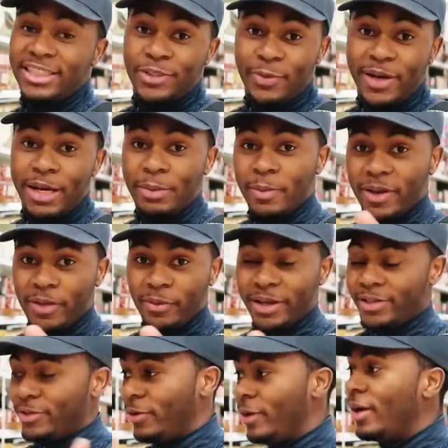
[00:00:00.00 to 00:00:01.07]
she's swearing at me by the
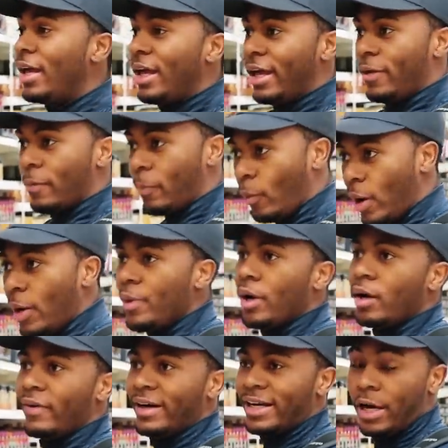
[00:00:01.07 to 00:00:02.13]
way too. Where we
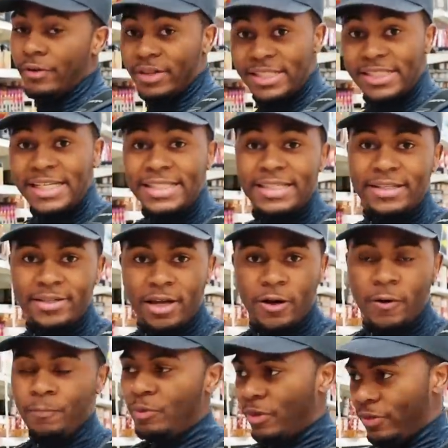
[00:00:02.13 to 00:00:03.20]
are right now in the seasonings
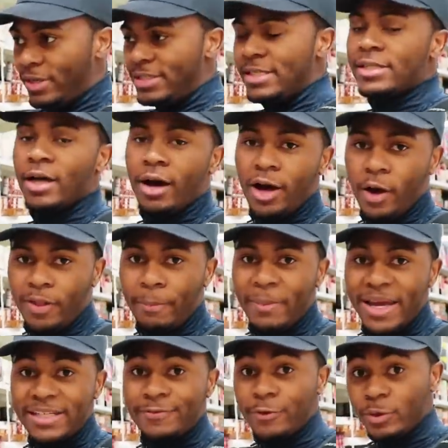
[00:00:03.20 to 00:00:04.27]
aisle, this is the aisle that
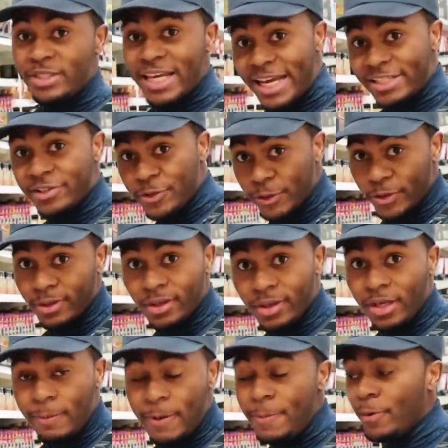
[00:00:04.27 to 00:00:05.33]
makes food taste good.
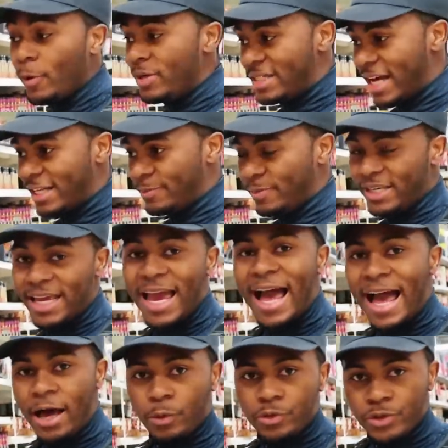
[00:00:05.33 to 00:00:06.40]
People always ask me,
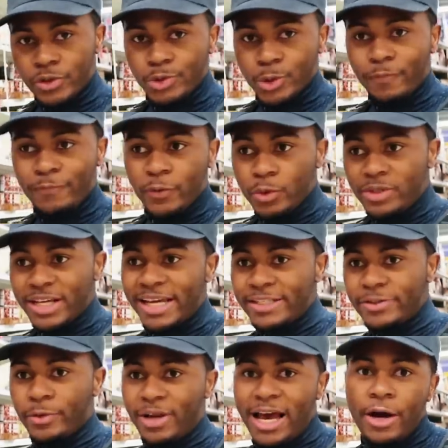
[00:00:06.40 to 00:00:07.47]
how does your food
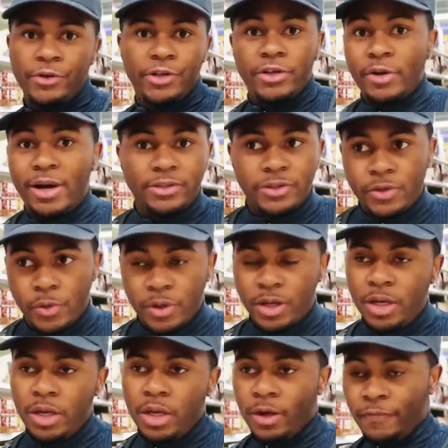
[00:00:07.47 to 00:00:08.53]
taste good? How do you know how to cook?
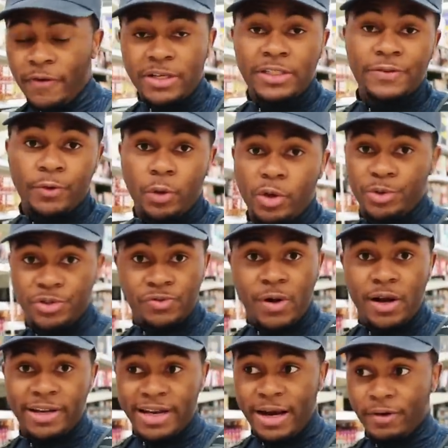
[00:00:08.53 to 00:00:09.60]
First of all, it was
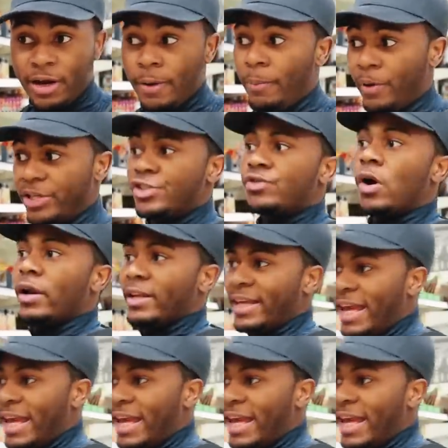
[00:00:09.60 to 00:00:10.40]
trial and error, but it's trial